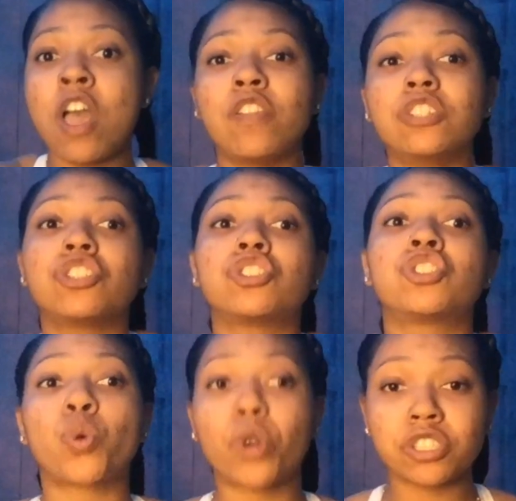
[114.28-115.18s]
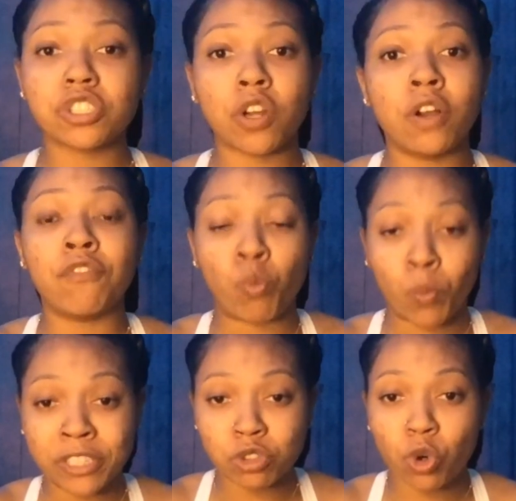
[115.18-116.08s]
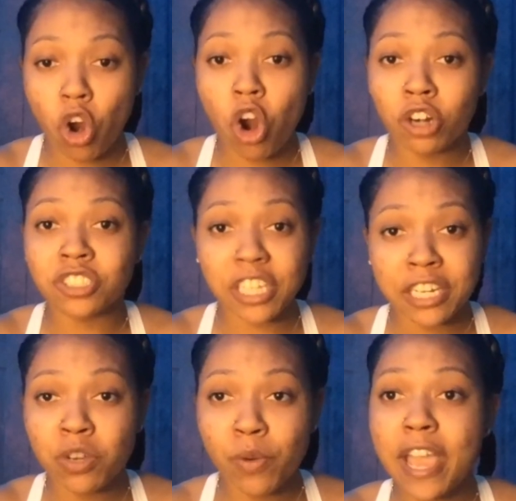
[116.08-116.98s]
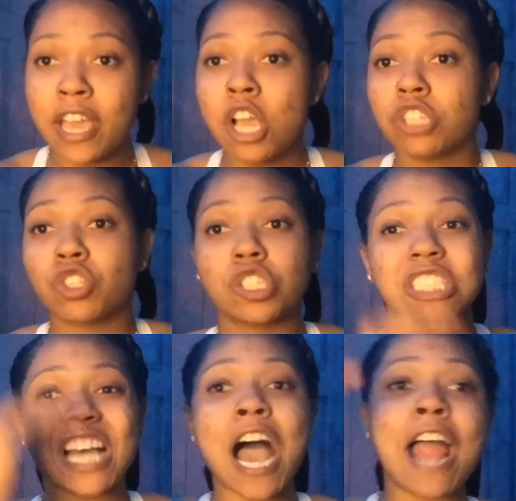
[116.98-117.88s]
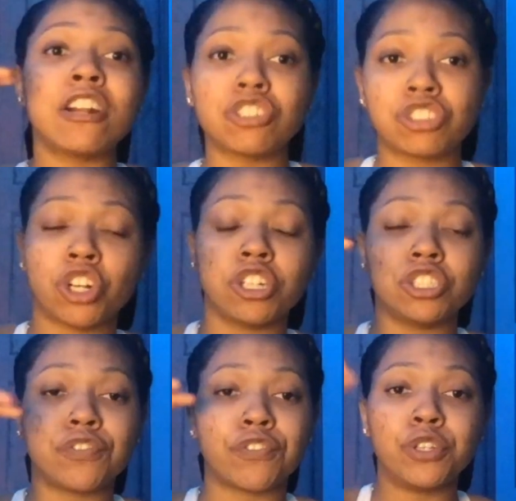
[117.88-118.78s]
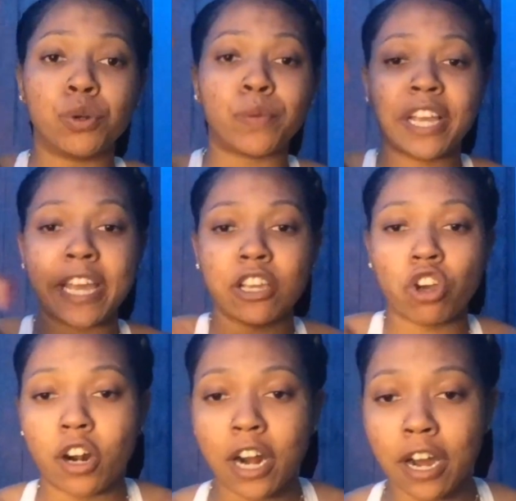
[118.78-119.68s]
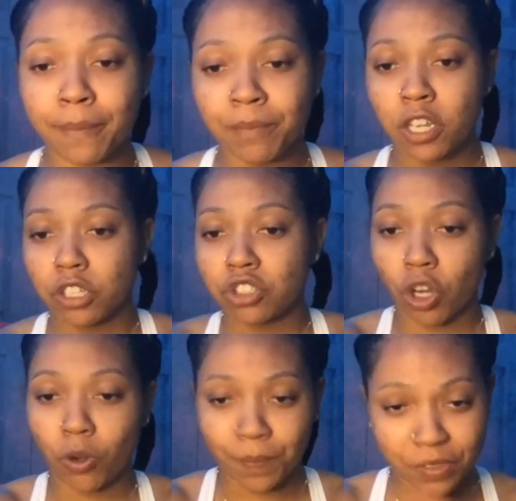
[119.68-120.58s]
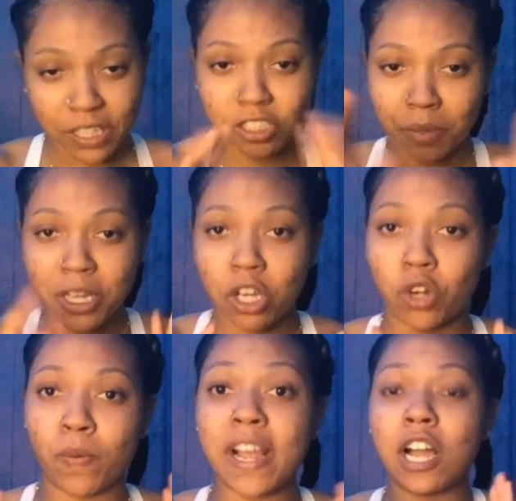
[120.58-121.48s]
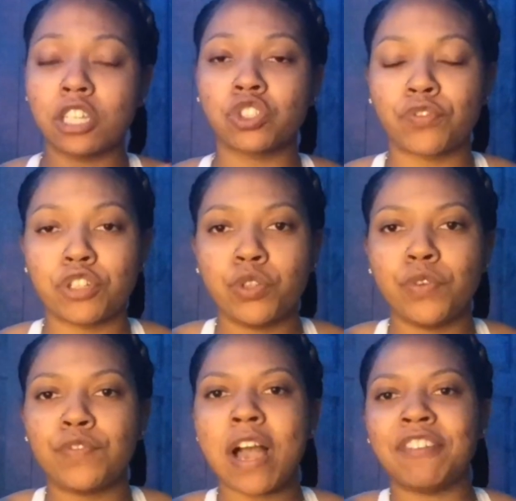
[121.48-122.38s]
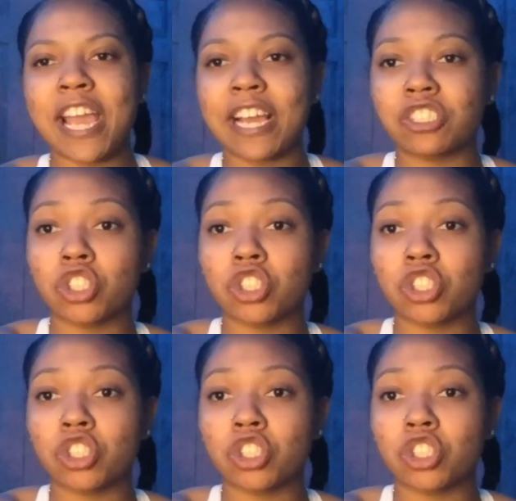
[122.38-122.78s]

there's a shortage of rental cars anyway, so there's a higher surge for you to rent a car out. So this could be a great hustle for you if you have an extra